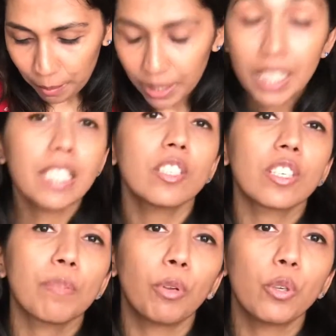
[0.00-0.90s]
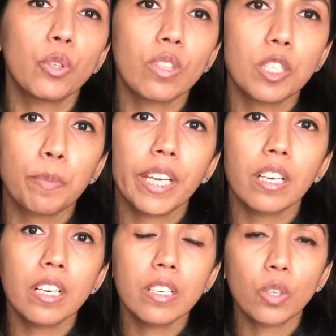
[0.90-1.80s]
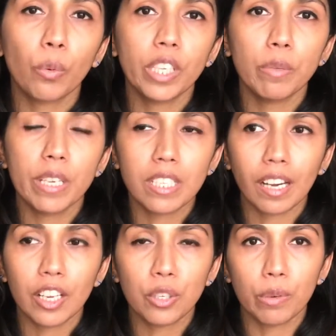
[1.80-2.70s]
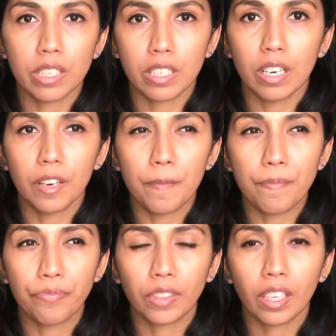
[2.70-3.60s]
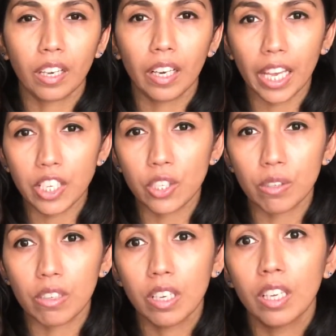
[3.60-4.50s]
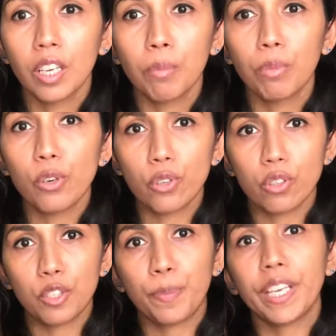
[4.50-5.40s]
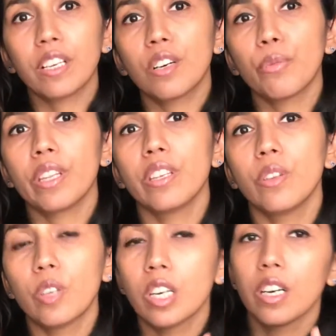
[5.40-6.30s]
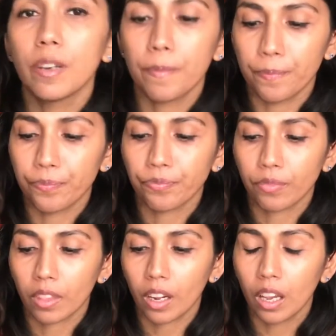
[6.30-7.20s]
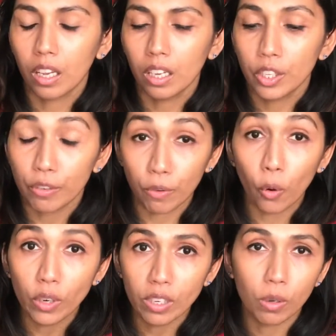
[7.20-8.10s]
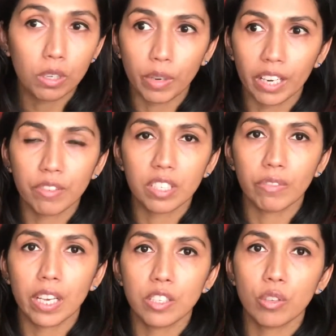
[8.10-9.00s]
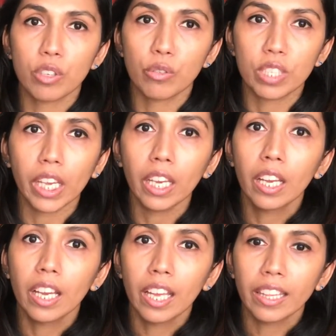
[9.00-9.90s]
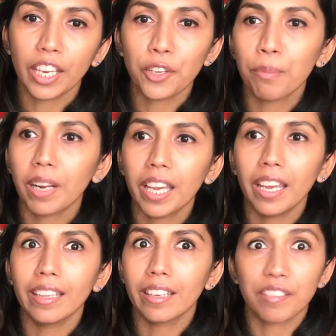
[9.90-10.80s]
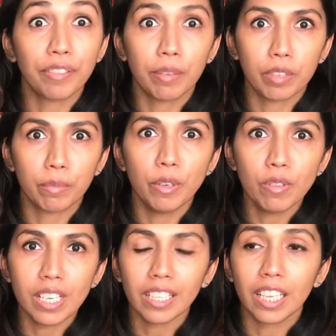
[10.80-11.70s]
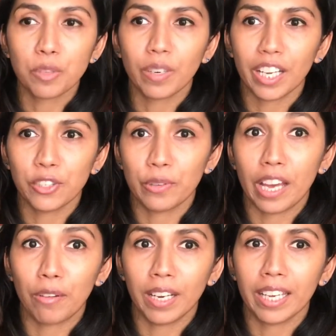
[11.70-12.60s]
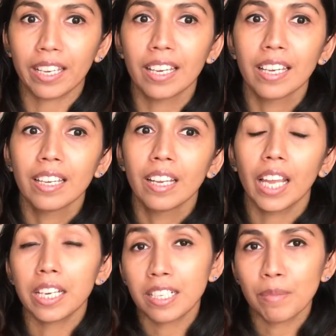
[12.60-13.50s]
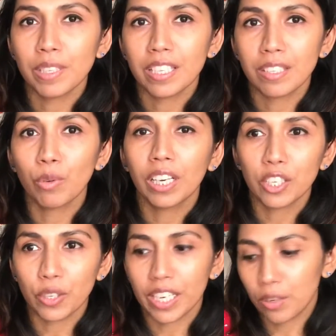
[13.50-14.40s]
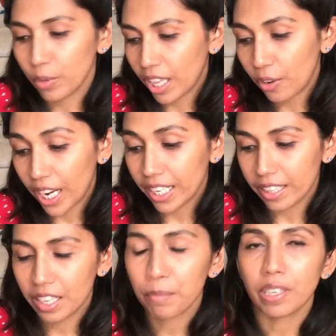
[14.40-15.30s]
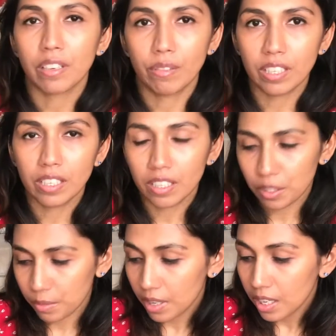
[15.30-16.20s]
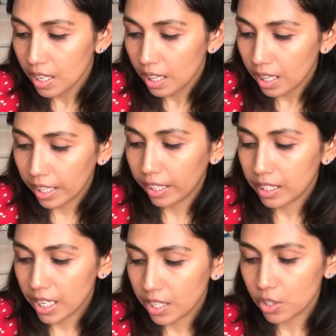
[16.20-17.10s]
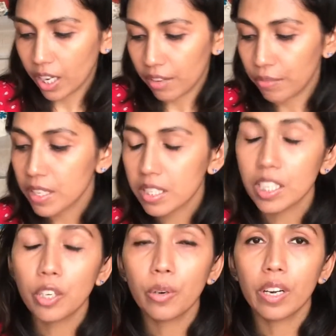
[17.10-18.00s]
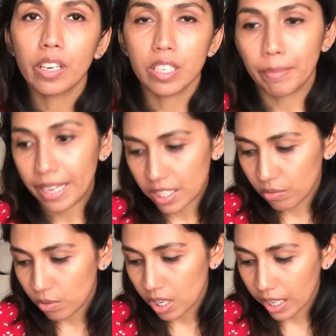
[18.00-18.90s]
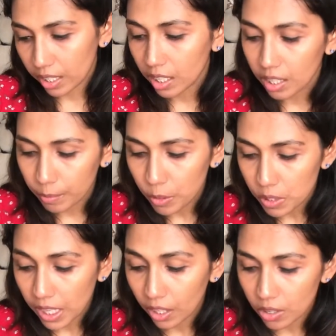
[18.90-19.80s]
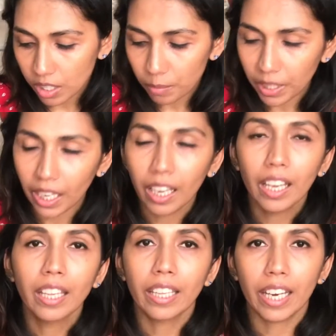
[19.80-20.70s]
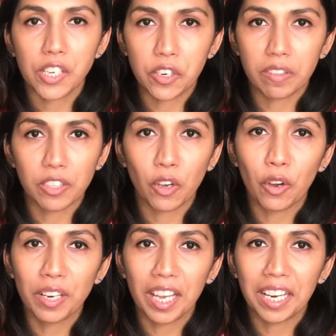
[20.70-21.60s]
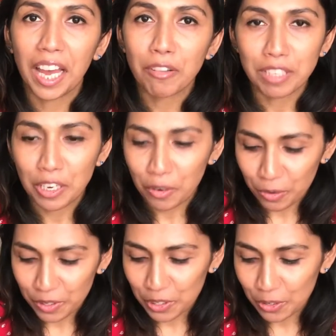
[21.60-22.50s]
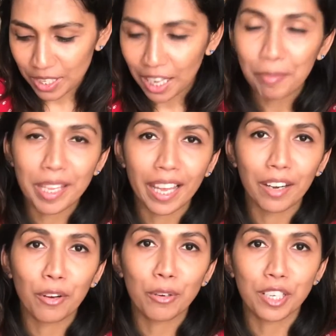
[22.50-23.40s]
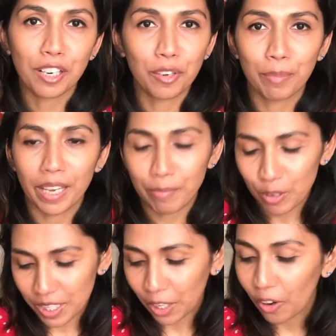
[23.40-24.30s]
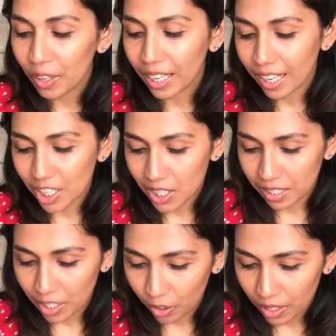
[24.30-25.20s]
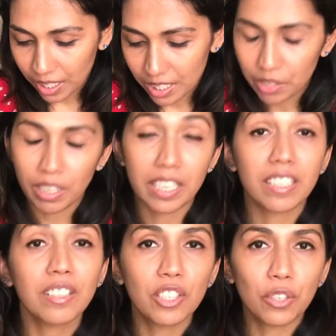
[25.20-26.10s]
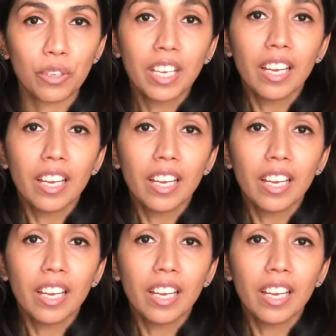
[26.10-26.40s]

But this is just a Bluetooth speaker. So what you basically do is connect your Bluetooth speaker with your phone or whatever device you're using. Then you play their favorite music. That's what I do now. Like a lot of times he's willing to eat without anything, but if he does like tend to get fussy or demands for like music or something, then I turn this on, and now she knows to tell me that, oh, turn on my music on, and I'll turn it on, and she listens to